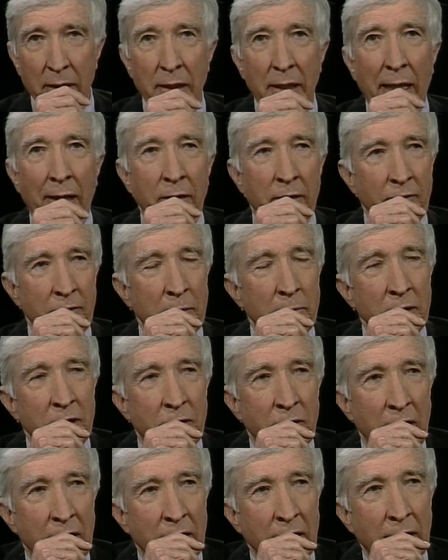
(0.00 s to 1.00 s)
out of
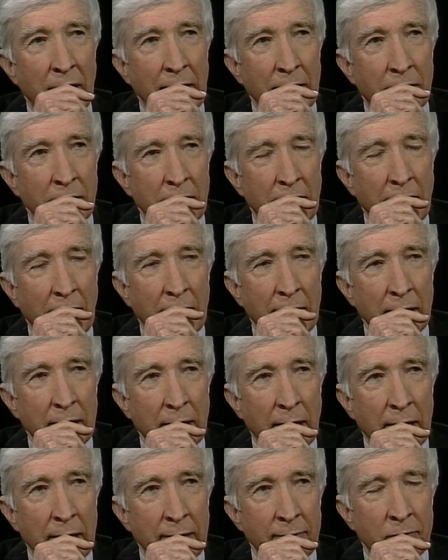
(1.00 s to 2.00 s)
imagery that I could get, a
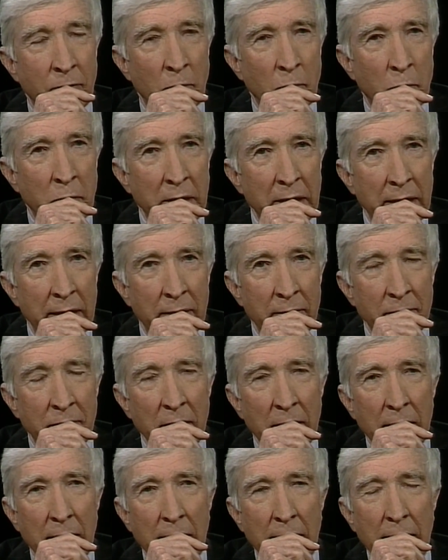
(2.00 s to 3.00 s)
kind of a weave.